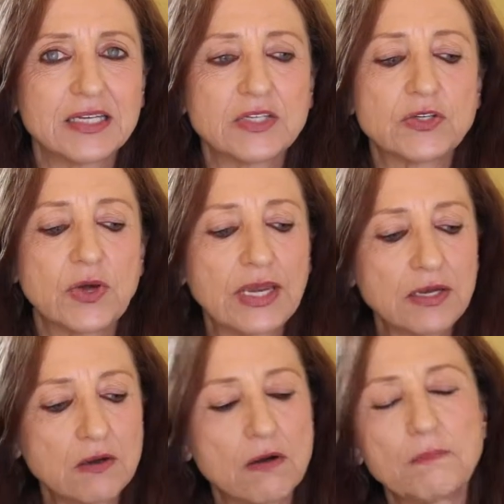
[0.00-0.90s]
So
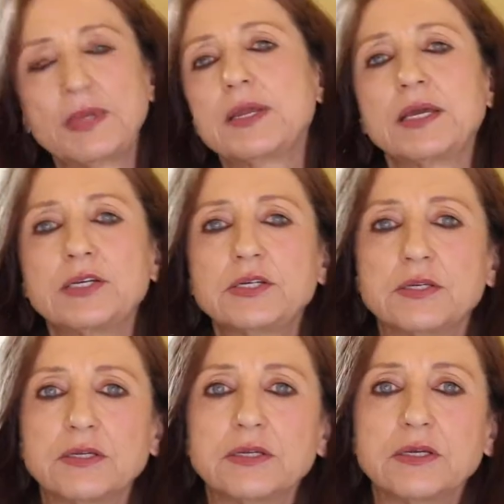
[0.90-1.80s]
in
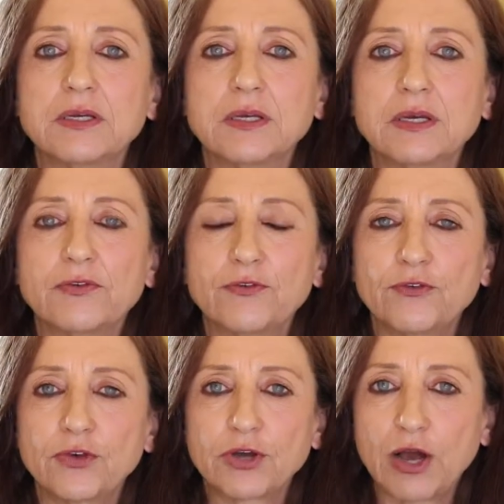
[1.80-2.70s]
combination,
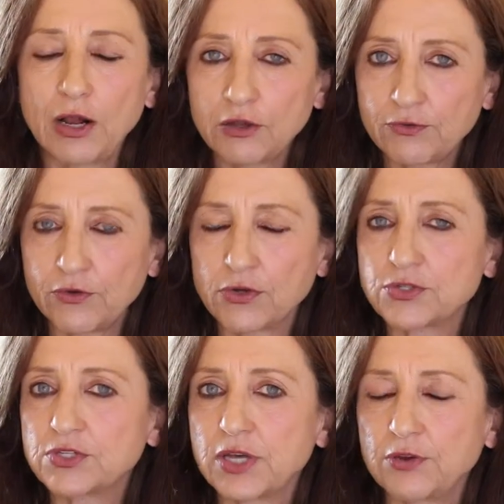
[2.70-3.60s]
Calc
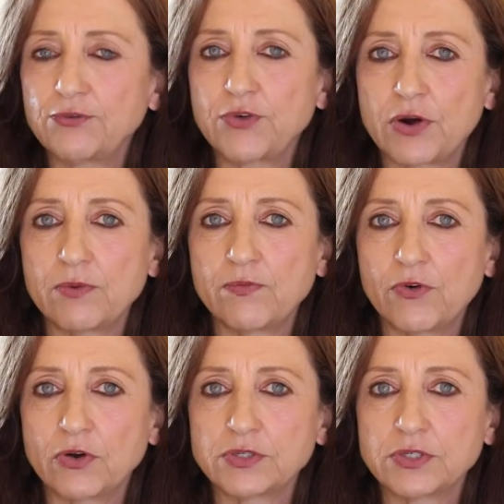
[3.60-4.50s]
Phos and Ferrum
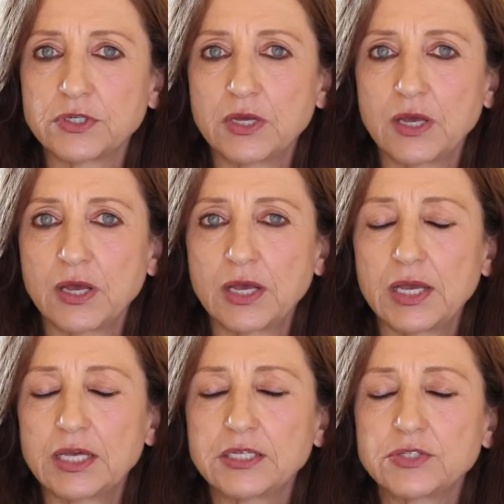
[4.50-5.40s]
Phos
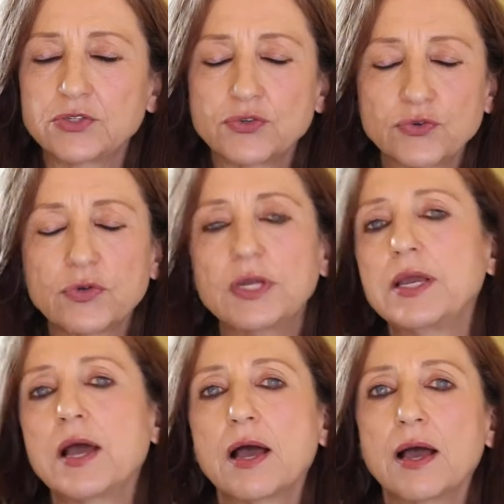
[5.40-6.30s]
is
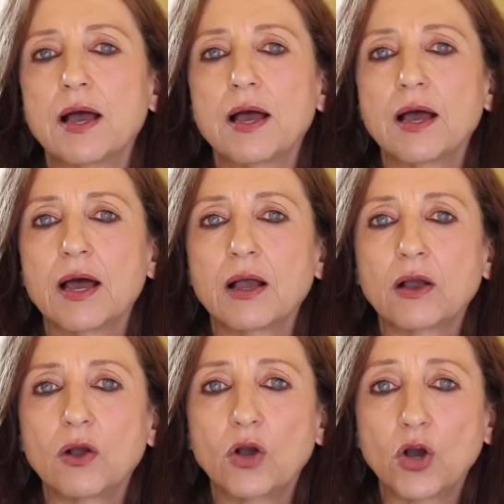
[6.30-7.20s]
truly a
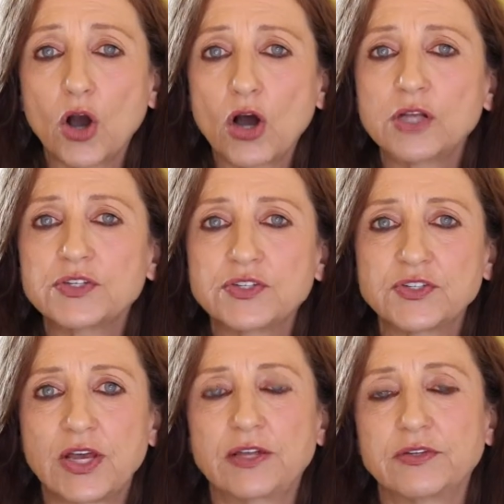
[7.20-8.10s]
God
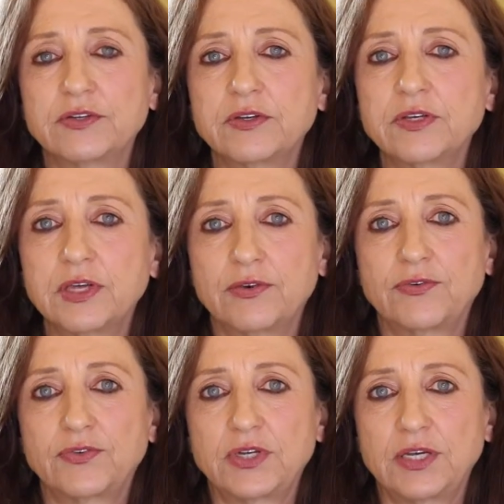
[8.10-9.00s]
sent
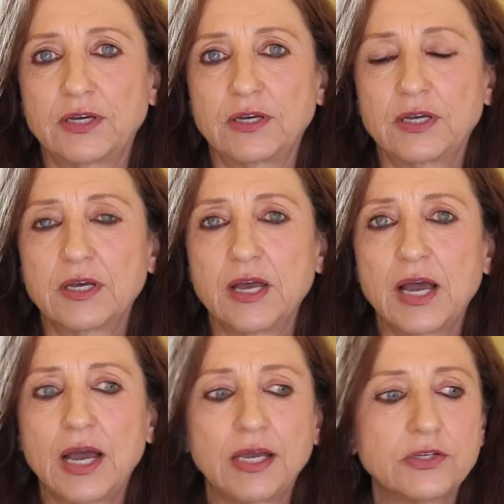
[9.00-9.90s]
gift here
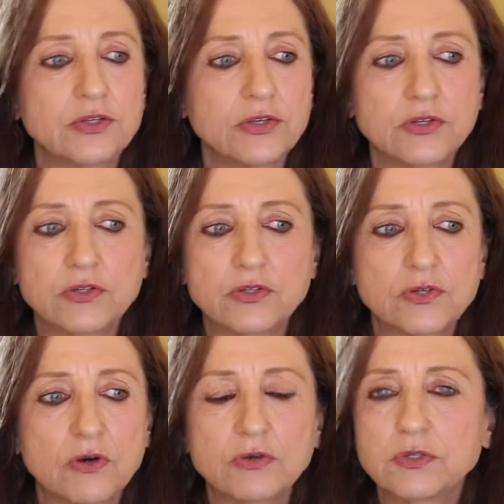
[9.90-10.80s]
and
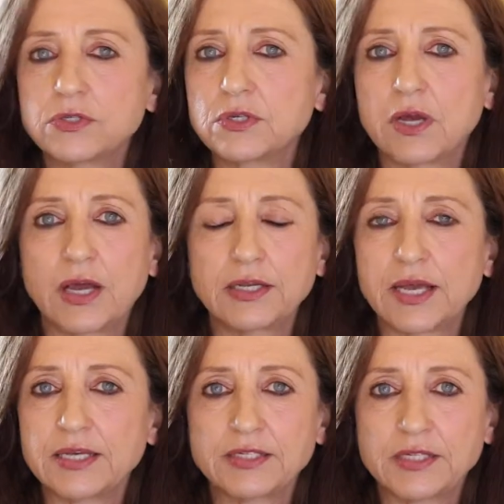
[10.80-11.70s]
don't
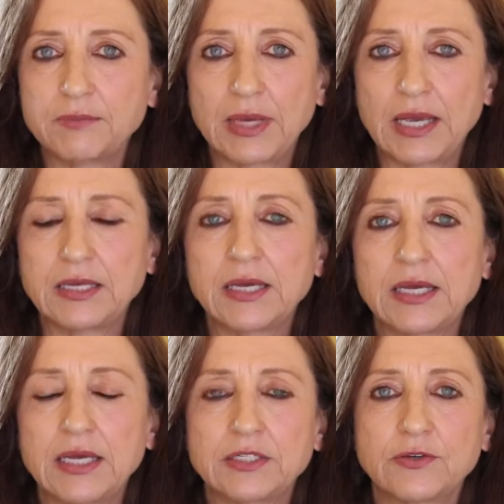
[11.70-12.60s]
underestimate
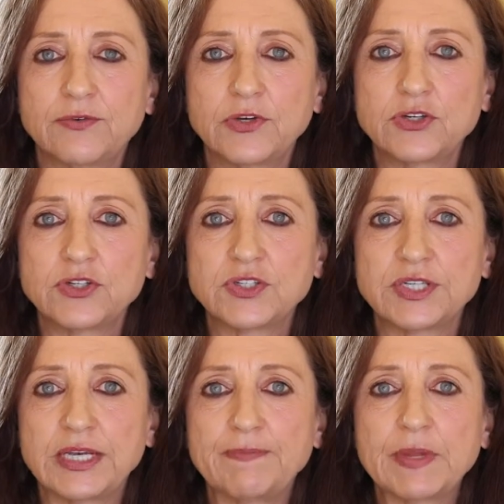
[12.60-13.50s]
its
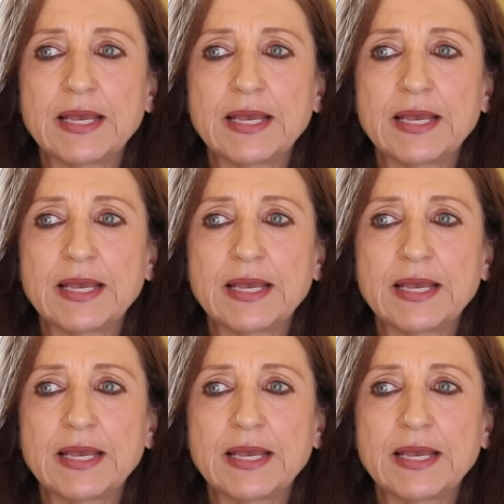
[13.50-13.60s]
efficiency.